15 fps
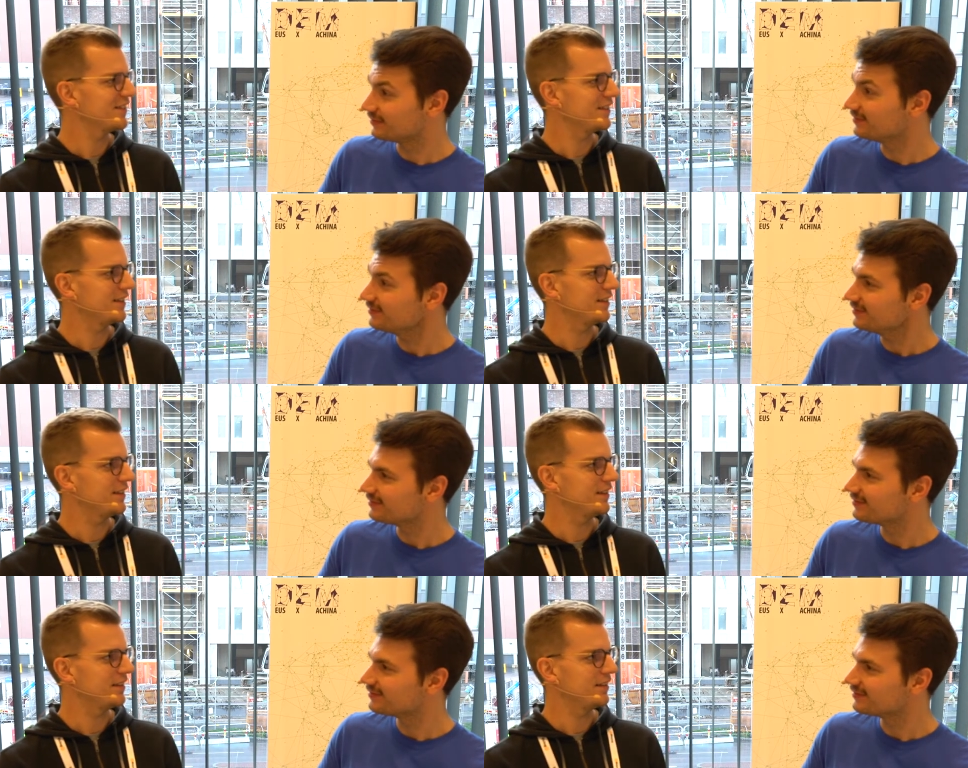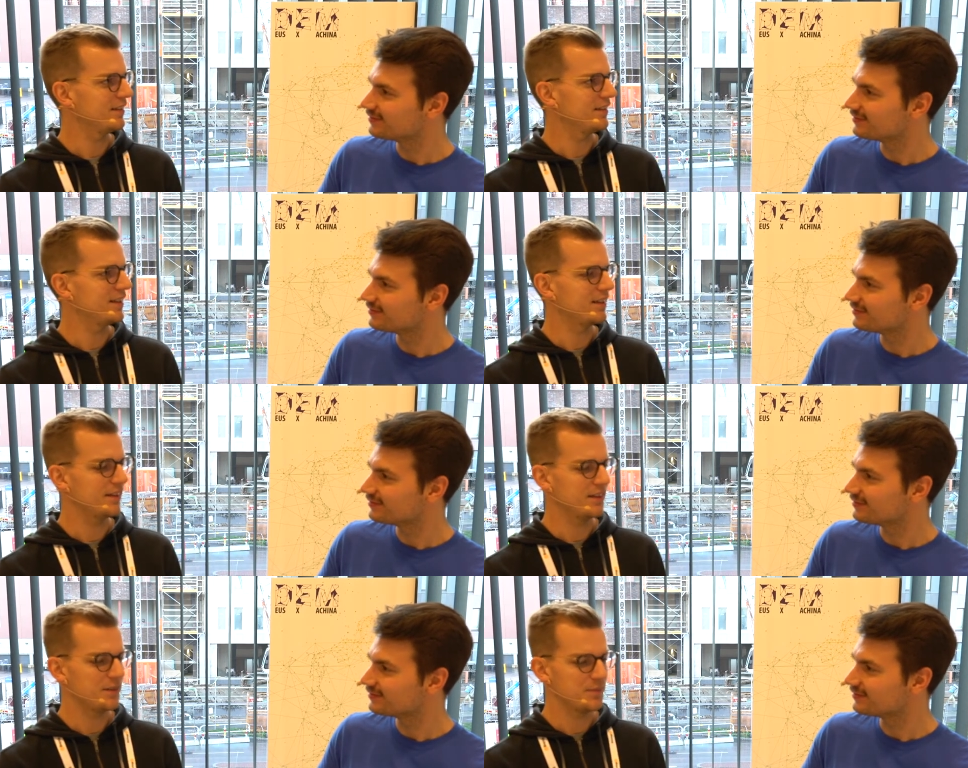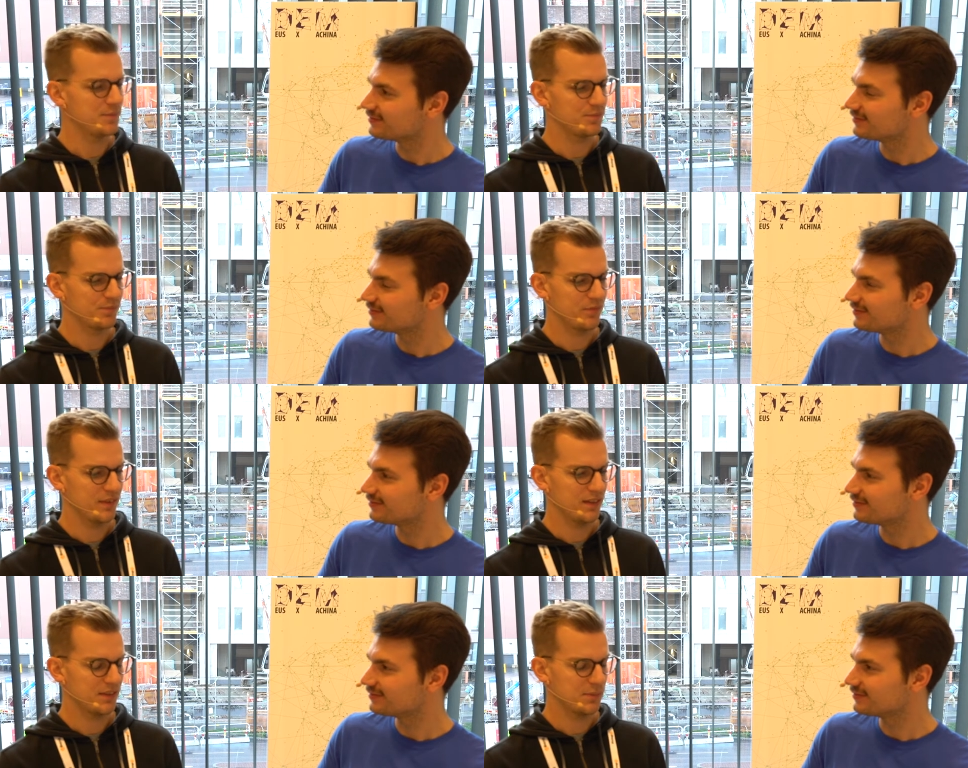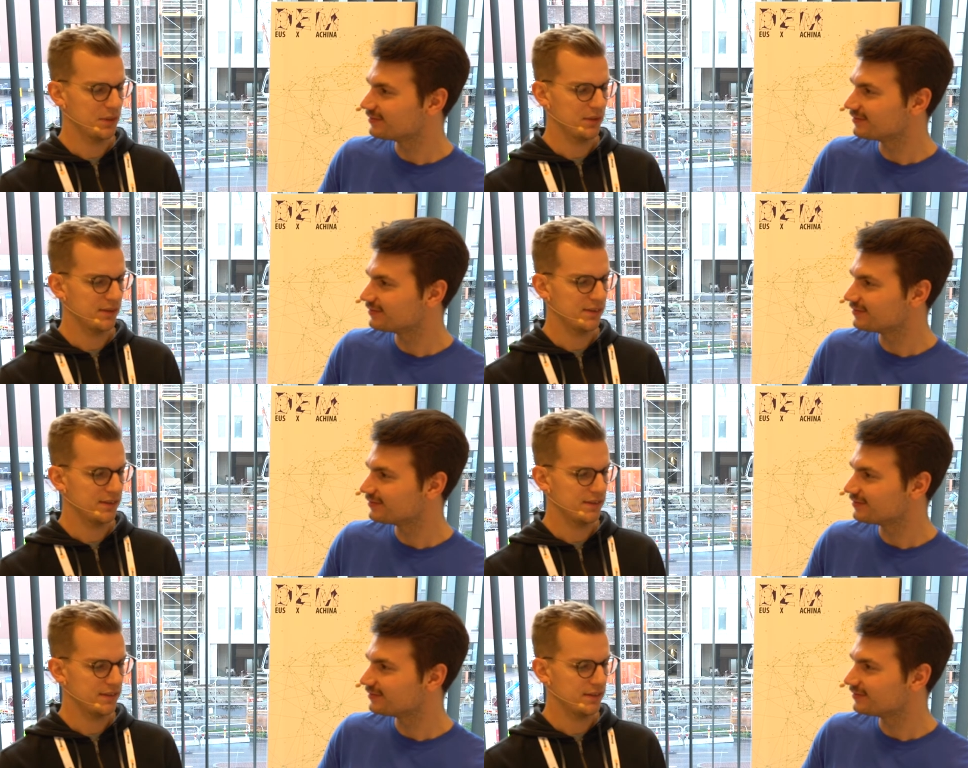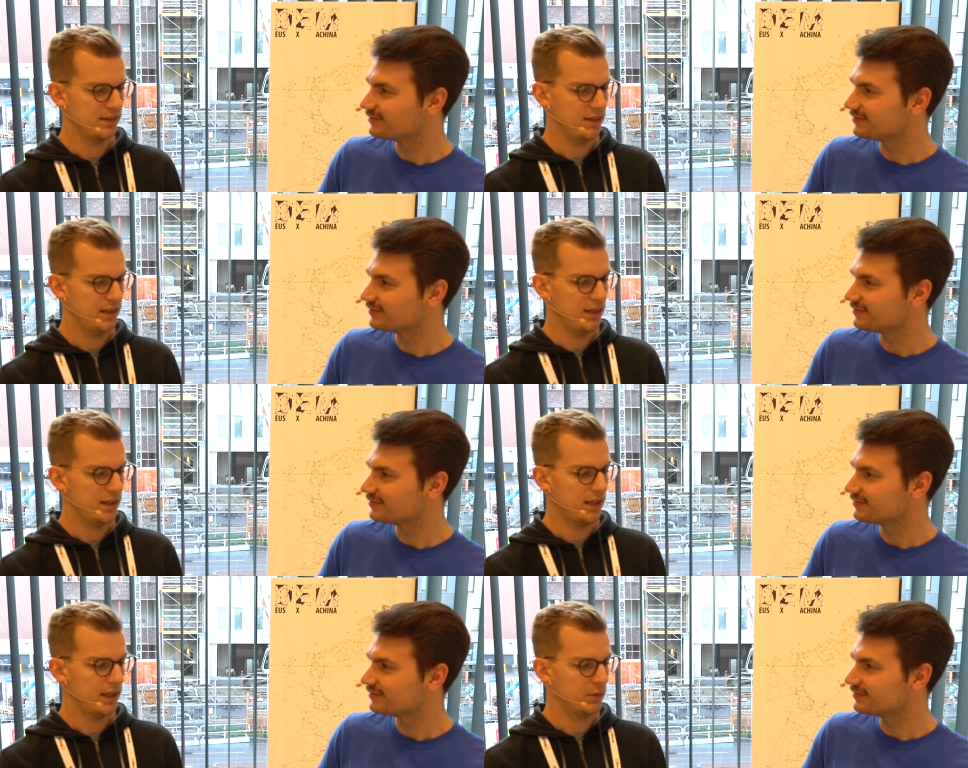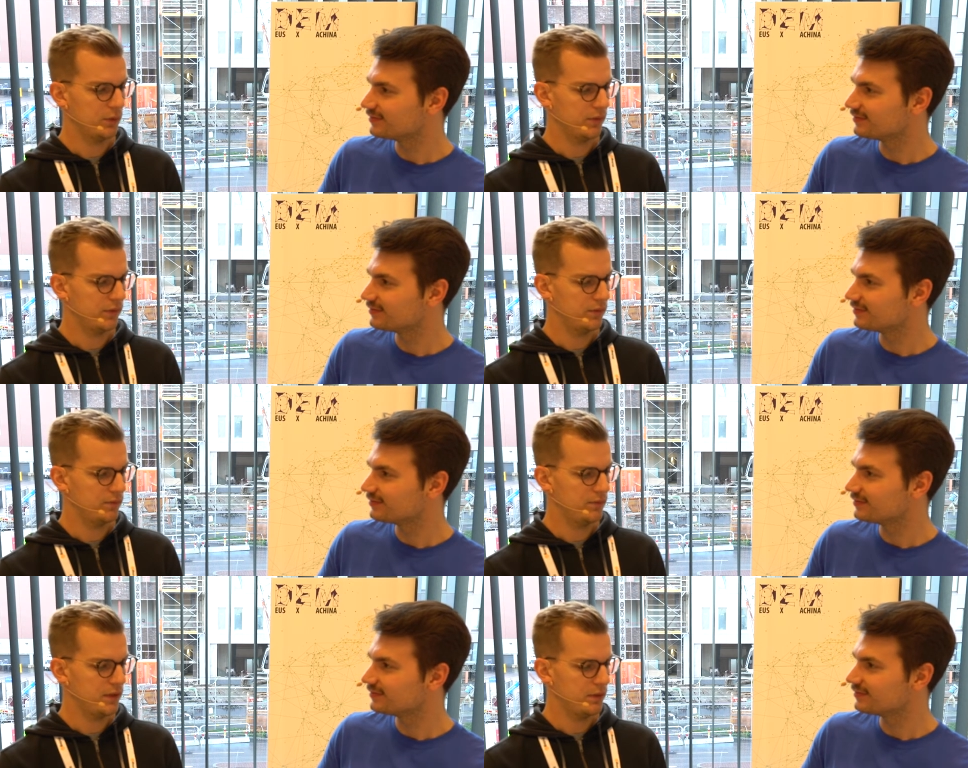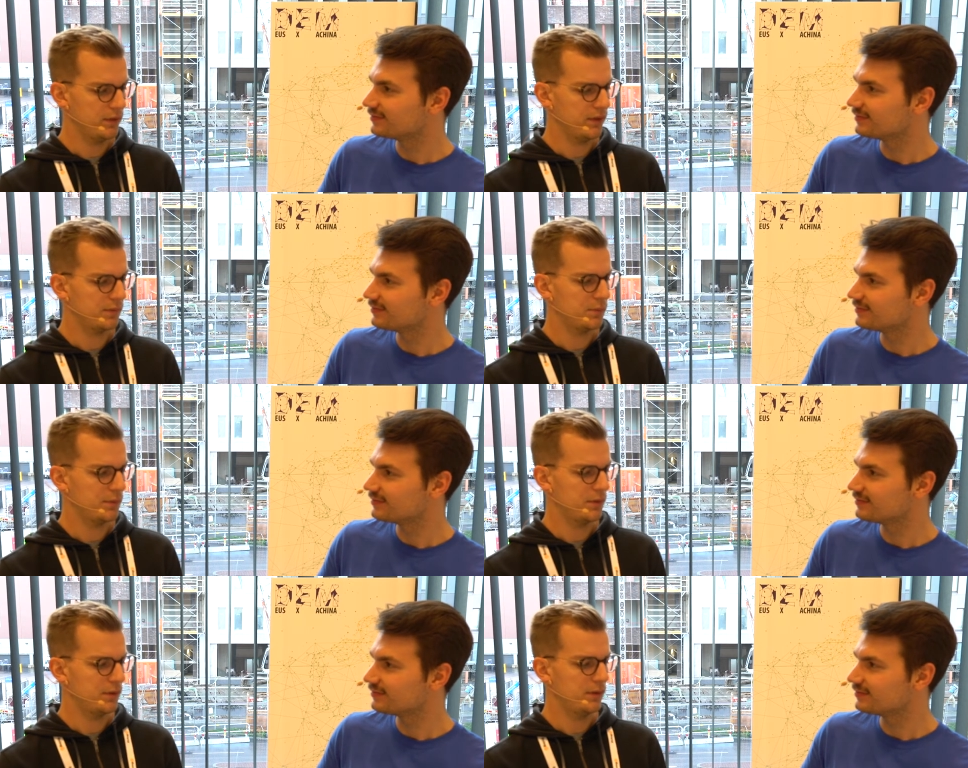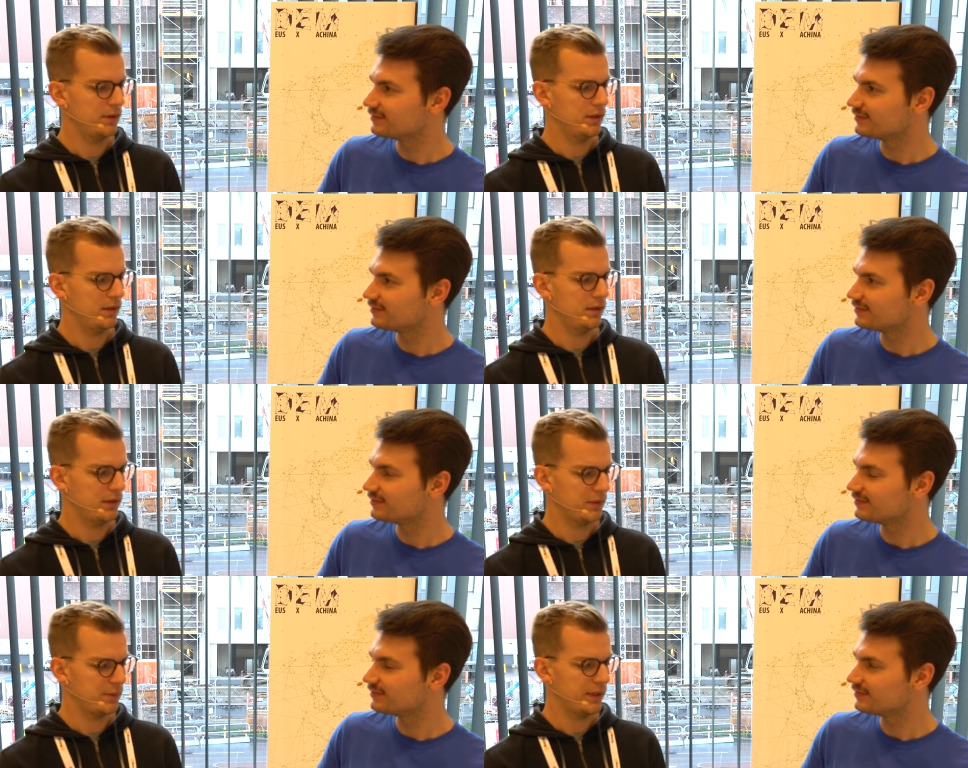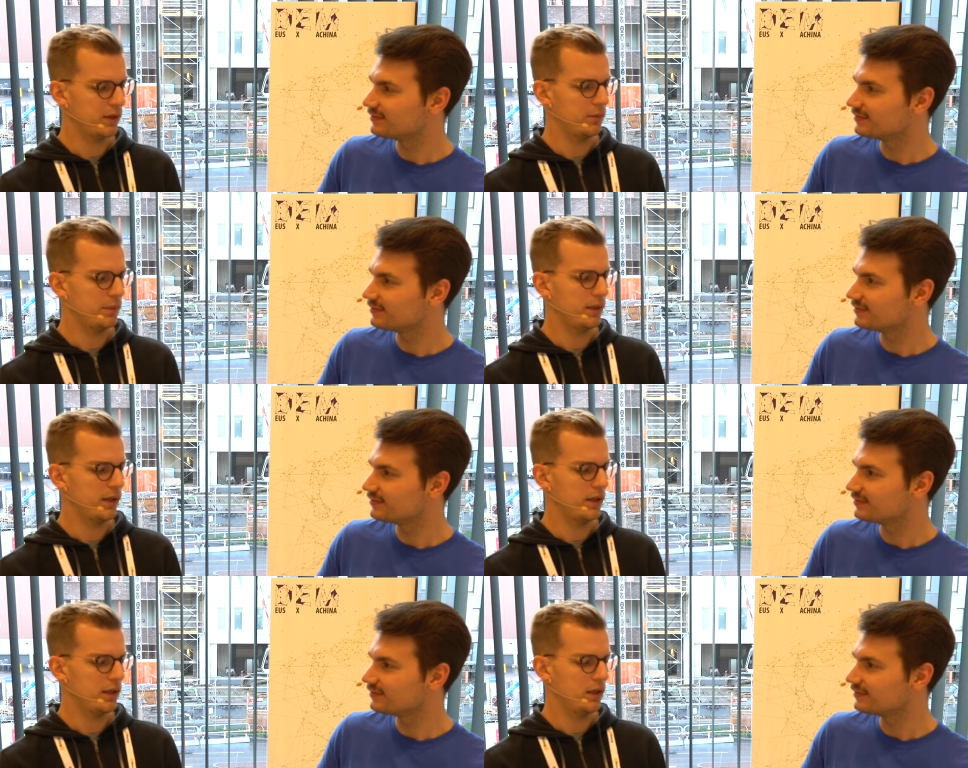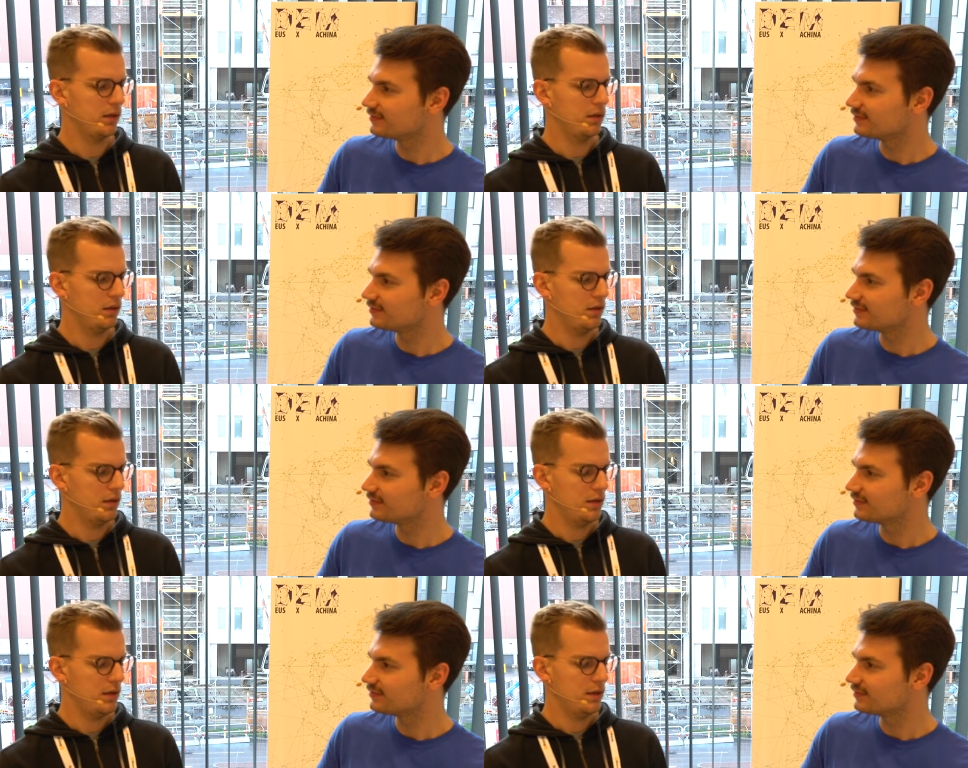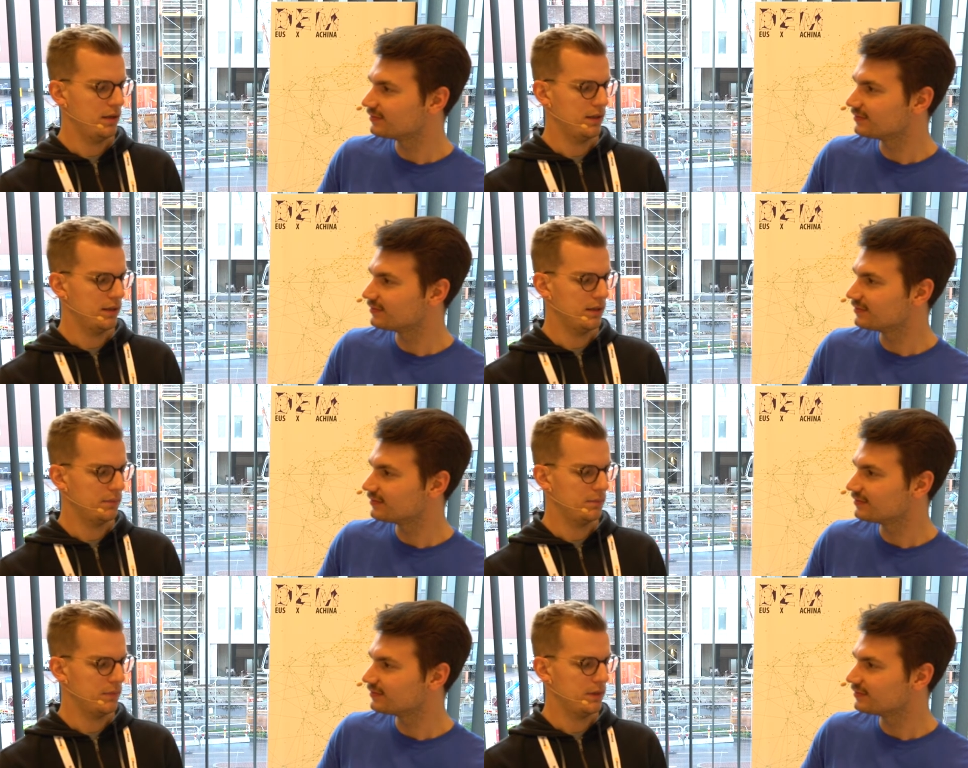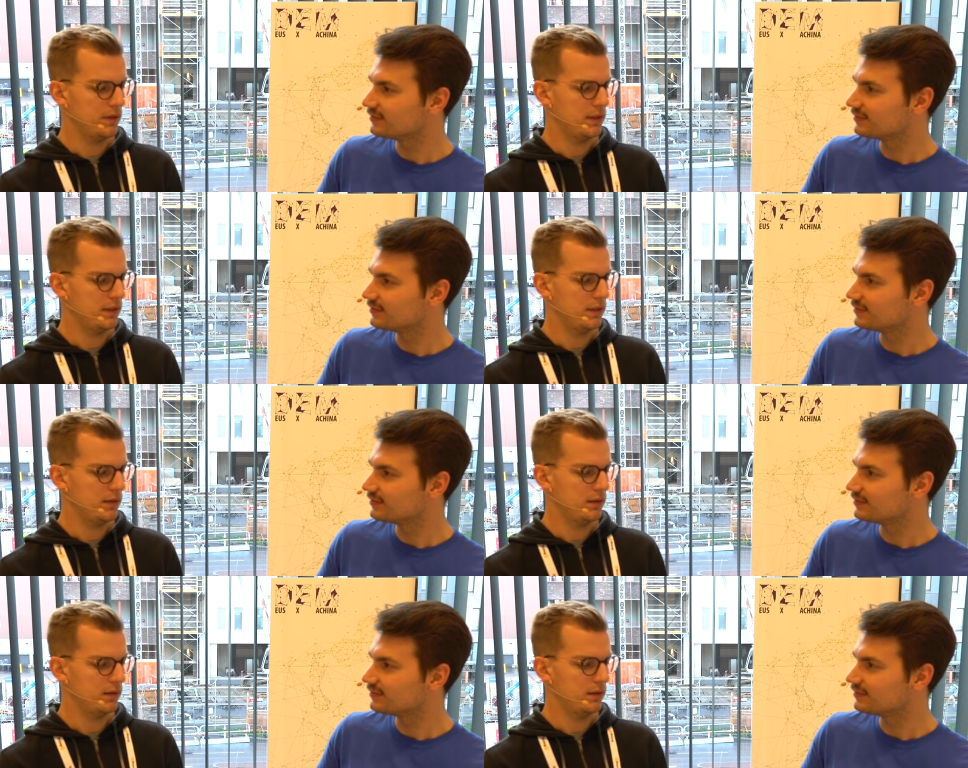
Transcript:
Speaker 1: mm -hmm. and um, experiences. I was very inspir uh, inspired by um, the